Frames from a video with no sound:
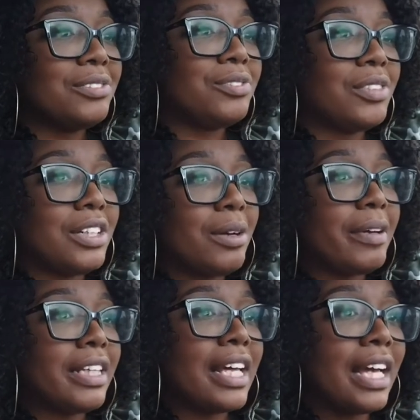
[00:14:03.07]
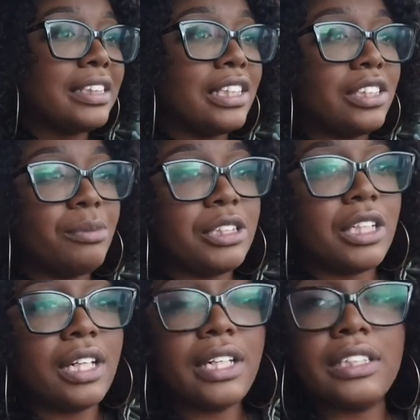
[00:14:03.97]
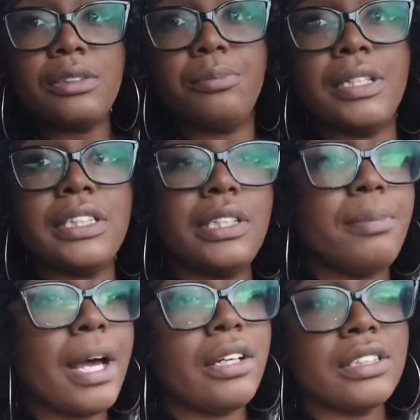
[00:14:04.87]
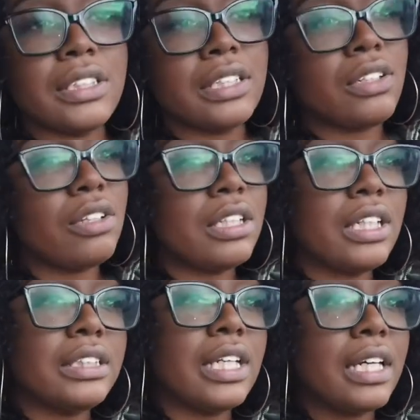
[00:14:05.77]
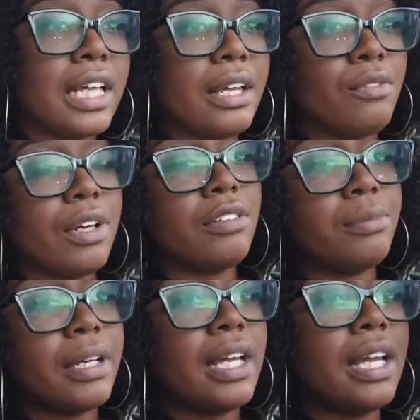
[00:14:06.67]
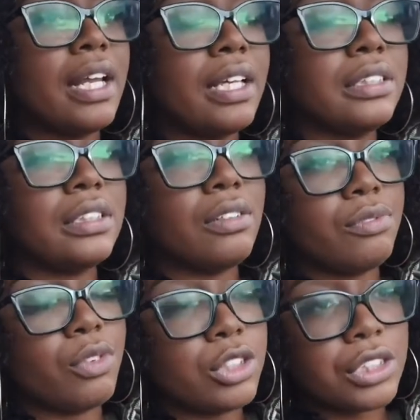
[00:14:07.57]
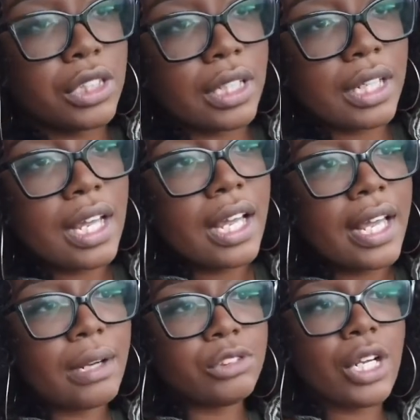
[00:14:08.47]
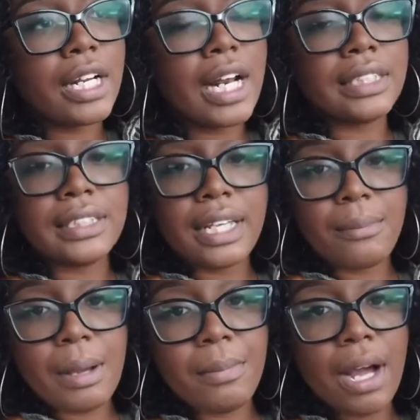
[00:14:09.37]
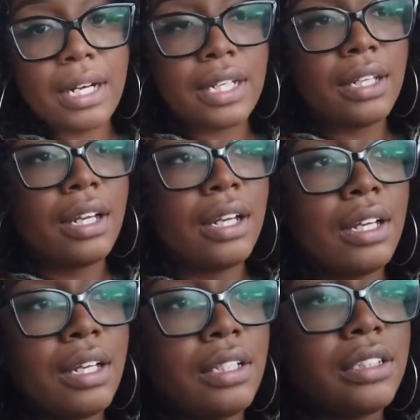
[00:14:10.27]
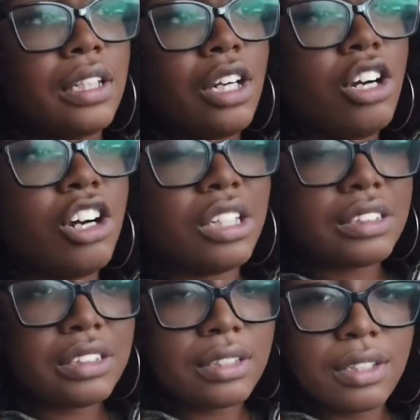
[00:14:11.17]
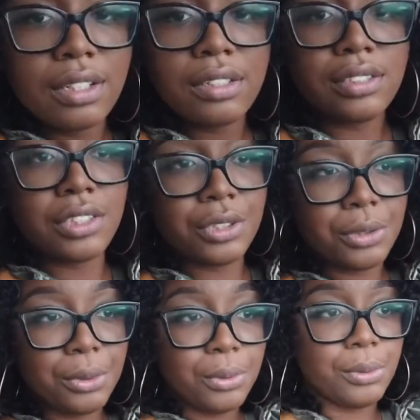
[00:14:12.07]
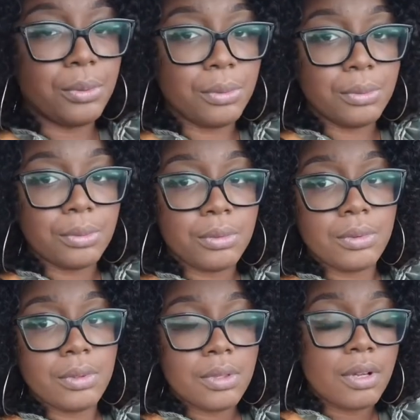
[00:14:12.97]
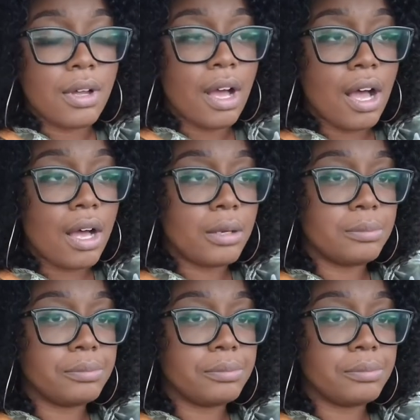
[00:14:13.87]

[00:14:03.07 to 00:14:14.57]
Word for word: when I'm at the gas station, make sure I get some B C powders, because that's the only things that get rid of my headaches, unfortunately. And I'm trying not to get my body hooked to Um,